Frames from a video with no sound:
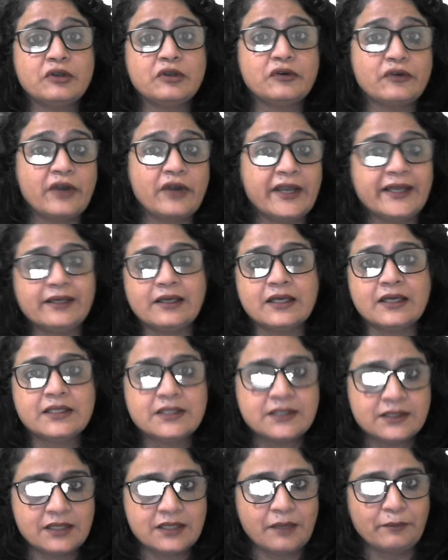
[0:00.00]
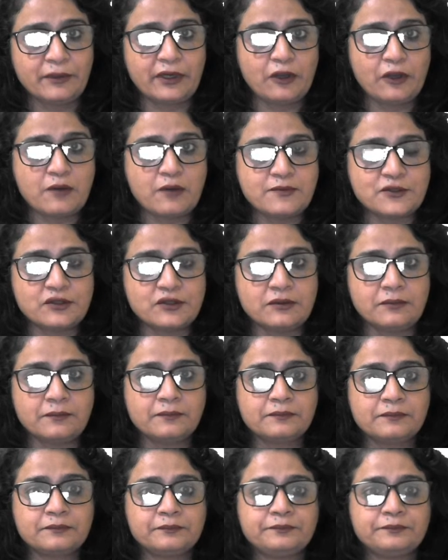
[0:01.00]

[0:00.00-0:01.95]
the right summary option.